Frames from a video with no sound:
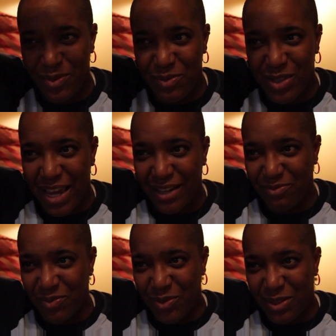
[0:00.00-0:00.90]
She got
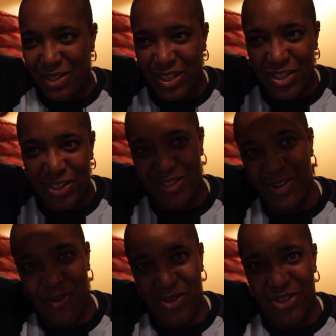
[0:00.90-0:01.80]
glitter
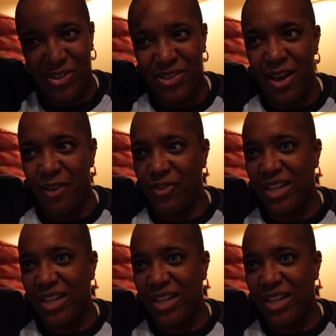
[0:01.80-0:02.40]
on her stuff.